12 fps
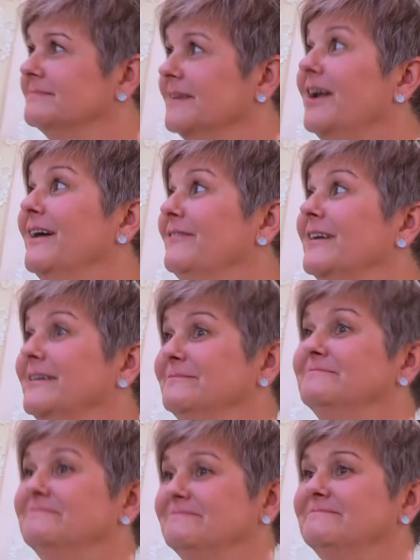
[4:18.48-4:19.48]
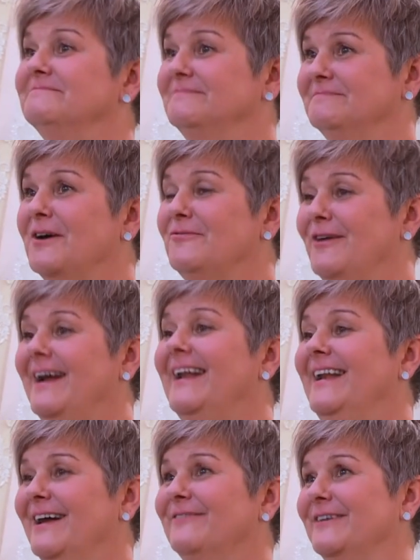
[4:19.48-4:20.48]
I love it. You love it? I
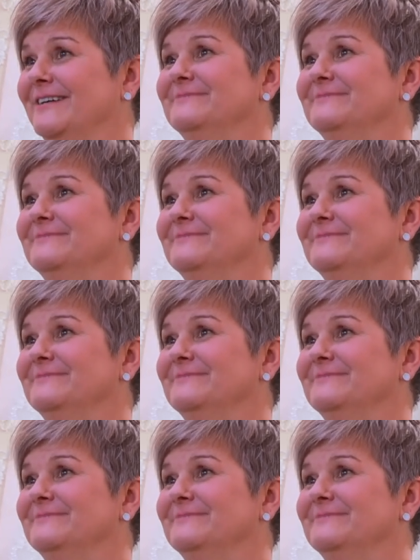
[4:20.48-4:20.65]
really love it.